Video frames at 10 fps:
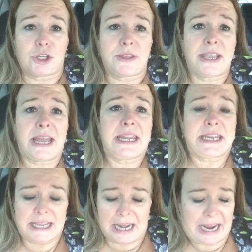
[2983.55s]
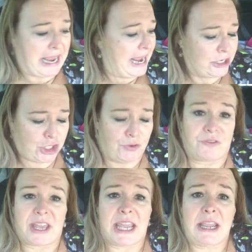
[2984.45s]
you think I need to get like an
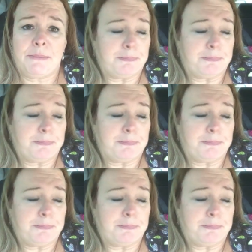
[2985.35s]
SUV?